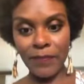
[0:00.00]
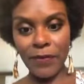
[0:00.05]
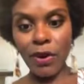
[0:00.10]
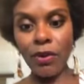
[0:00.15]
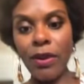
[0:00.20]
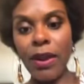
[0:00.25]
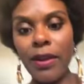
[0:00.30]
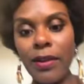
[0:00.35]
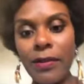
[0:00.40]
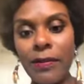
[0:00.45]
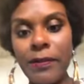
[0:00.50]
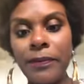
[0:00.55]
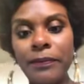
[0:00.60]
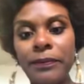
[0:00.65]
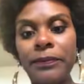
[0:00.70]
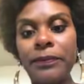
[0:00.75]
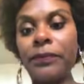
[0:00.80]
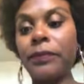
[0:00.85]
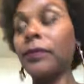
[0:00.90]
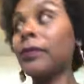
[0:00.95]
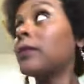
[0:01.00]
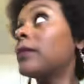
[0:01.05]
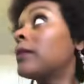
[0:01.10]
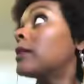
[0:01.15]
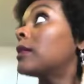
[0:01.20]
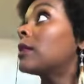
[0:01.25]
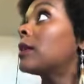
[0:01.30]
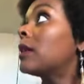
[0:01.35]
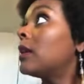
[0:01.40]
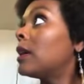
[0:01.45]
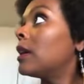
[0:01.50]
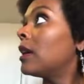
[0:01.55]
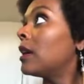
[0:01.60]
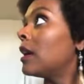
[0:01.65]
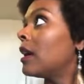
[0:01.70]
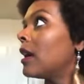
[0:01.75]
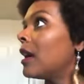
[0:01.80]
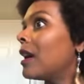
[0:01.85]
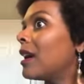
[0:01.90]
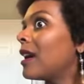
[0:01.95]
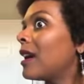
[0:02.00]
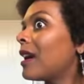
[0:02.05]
Okay. You already saying come on in the room.